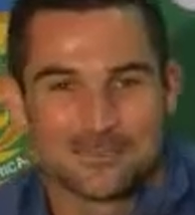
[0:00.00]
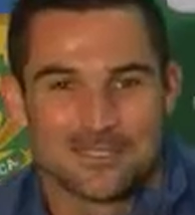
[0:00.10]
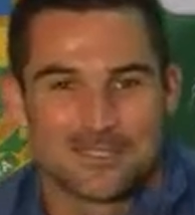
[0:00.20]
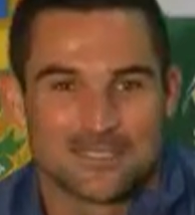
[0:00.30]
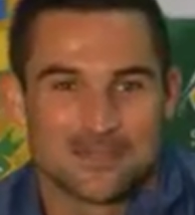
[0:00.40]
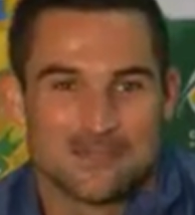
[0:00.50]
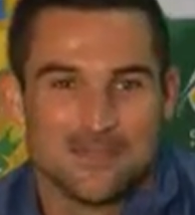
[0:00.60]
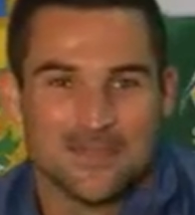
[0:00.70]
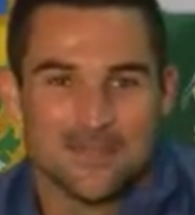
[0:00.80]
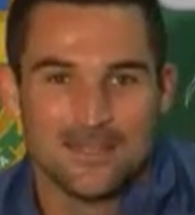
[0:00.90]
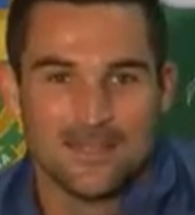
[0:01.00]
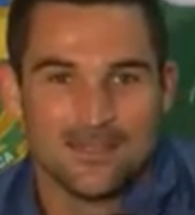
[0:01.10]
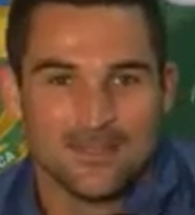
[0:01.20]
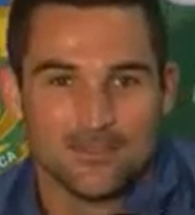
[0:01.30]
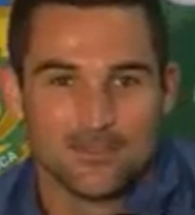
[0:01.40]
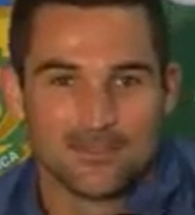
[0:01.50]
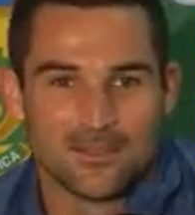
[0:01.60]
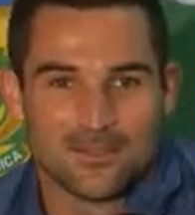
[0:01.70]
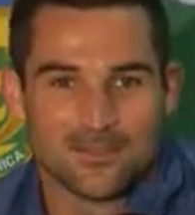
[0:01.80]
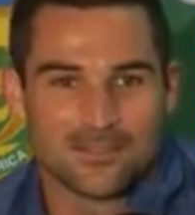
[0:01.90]
But
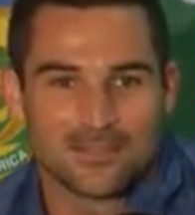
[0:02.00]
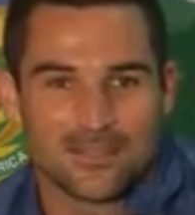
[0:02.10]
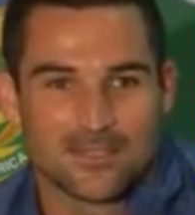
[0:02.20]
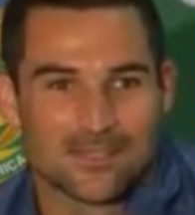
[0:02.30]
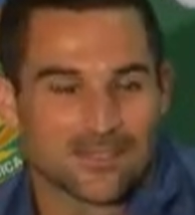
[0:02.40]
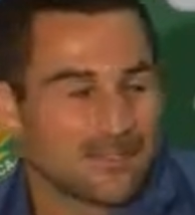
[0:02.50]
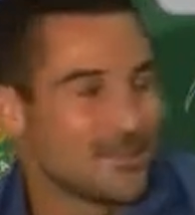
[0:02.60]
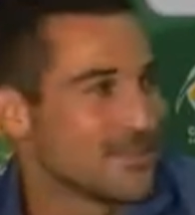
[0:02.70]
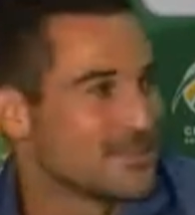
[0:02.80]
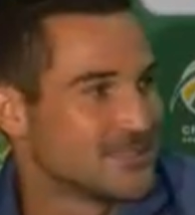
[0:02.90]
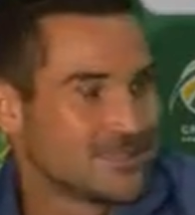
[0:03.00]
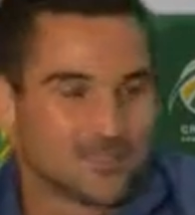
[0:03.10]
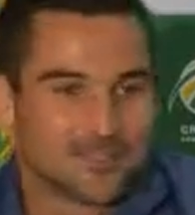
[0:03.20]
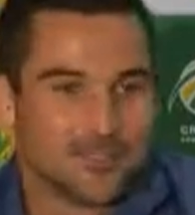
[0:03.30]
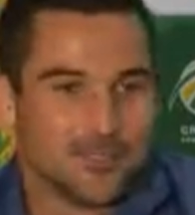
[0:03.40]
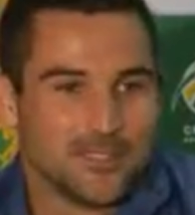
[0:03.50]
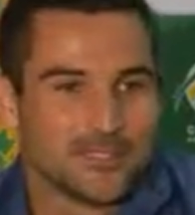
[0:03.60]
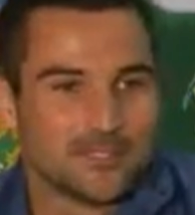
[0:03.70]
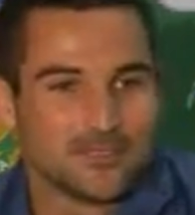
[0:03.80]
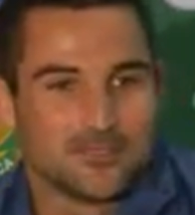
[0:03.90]
no, I just think it's
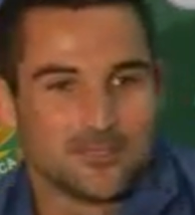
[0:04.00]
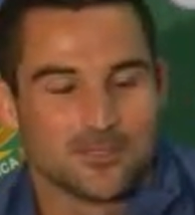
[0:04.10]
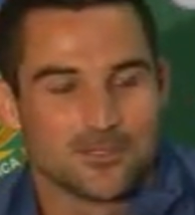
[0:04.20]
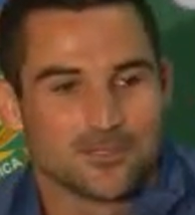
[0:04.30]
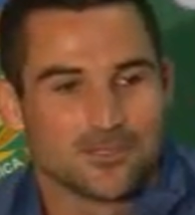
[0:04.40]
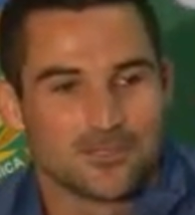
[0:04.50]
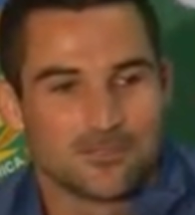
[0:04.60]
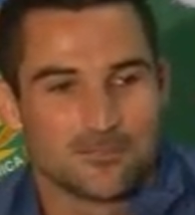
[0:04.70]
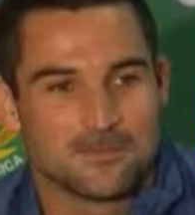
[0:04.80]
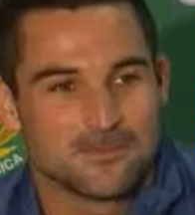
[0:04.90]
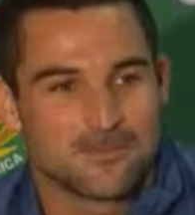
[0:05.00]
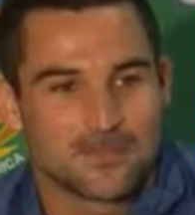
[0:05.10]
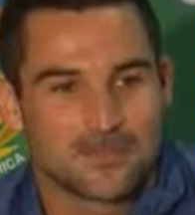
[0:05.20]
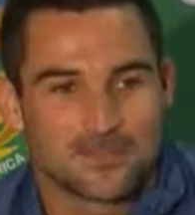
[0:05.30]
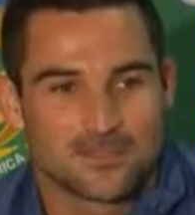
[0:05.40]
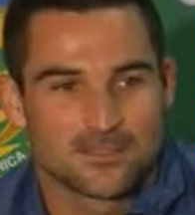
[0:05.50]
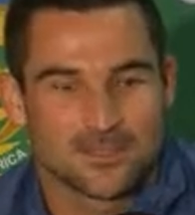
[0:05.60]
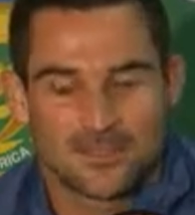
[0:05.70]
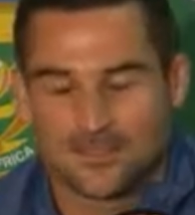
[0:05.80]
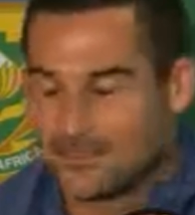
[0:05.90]
coincidence, to be honest. It's
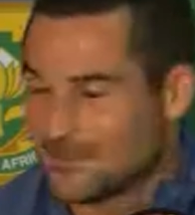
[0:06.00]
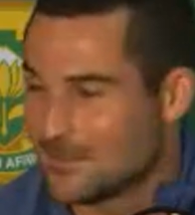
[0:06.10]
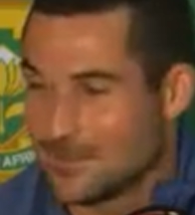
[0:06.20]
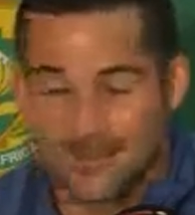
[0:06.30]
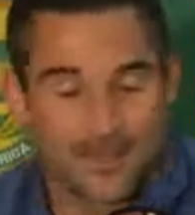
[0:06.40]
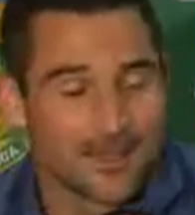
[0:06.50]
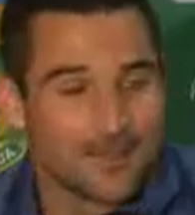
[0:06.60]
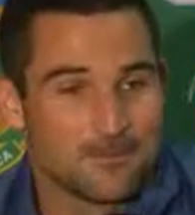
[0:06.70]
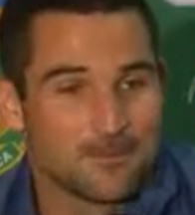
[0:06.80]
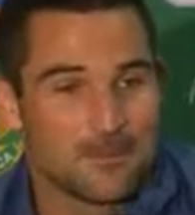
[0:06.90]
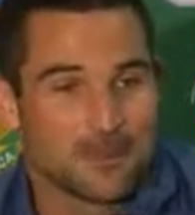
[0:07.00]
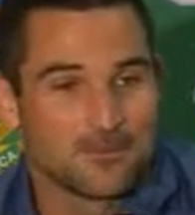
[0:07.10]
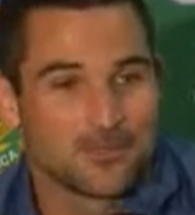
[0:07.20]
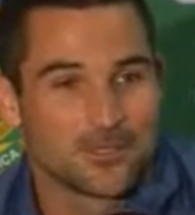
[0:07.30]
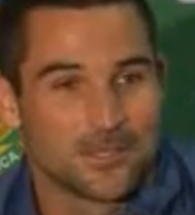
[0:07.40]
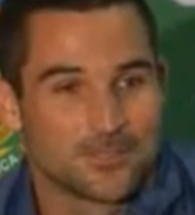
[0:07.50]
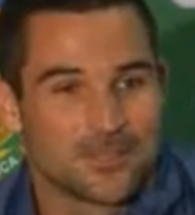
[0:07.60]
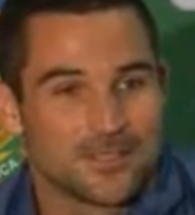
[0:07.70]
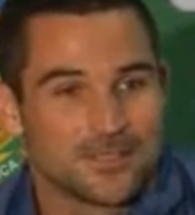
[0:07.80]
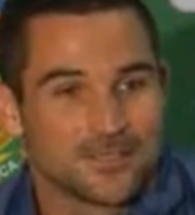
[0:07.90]
just another game playing for your
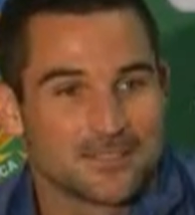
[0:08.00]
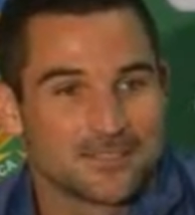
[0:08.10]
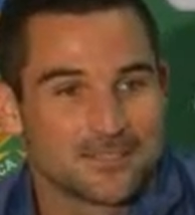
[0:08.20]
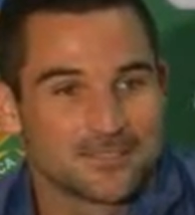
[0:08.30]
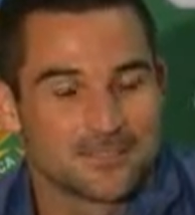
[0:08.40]
country, and it's